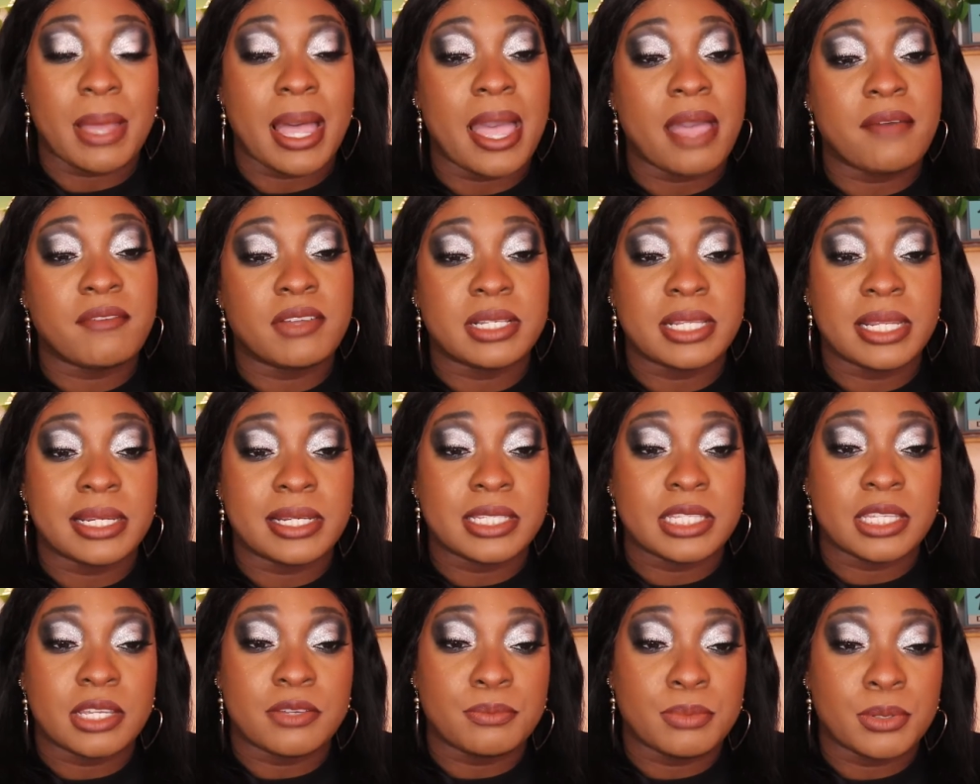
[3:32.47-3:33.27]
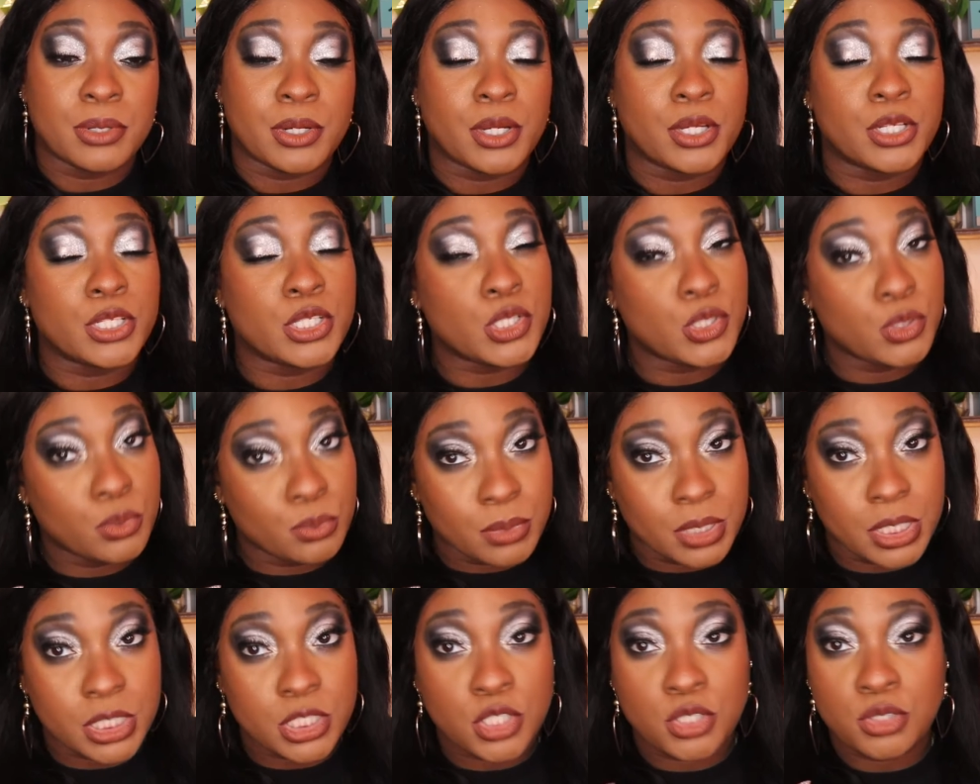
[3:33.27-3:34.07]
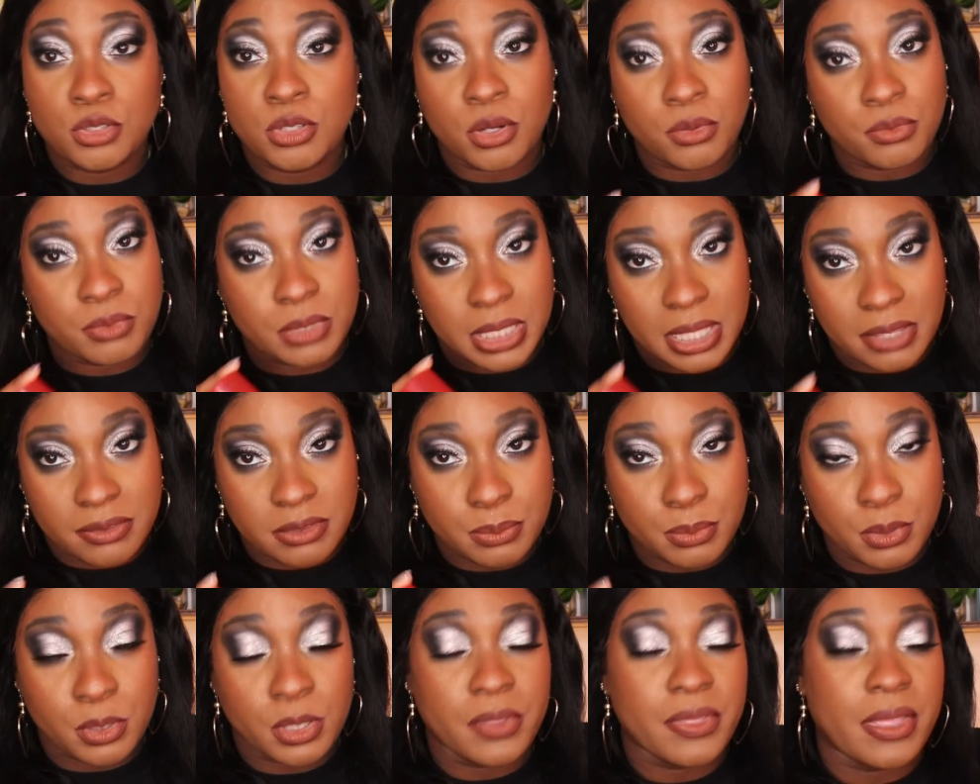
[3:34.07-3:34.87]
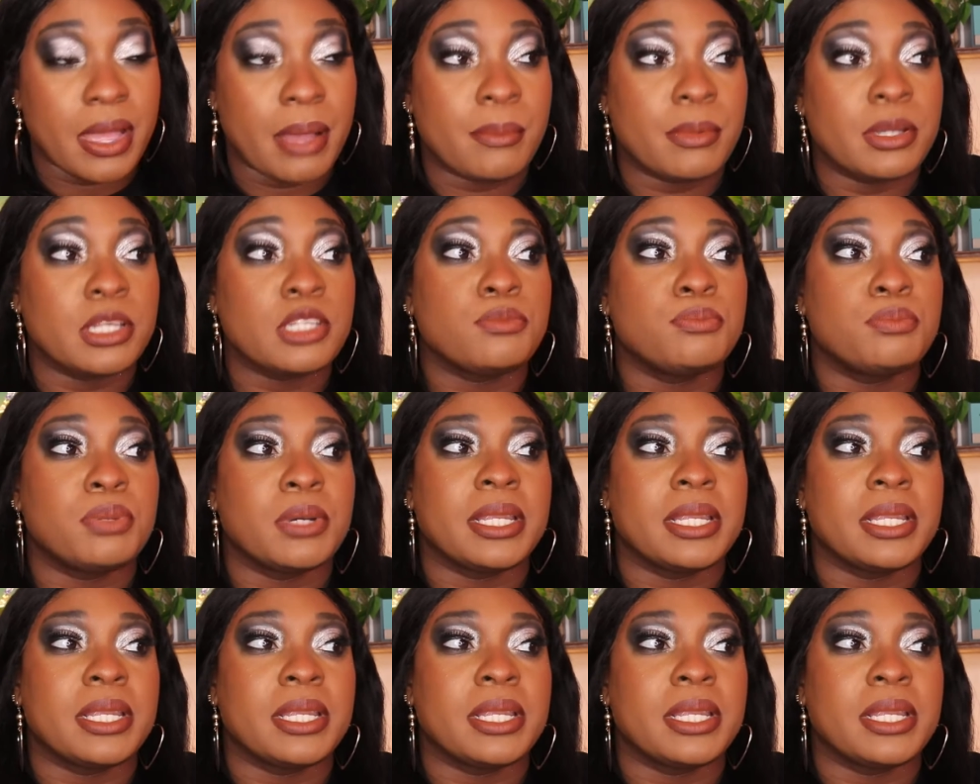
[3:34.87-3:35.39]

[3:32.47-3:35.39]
I have a tendency of putting on too much. You don't really have to put on that much,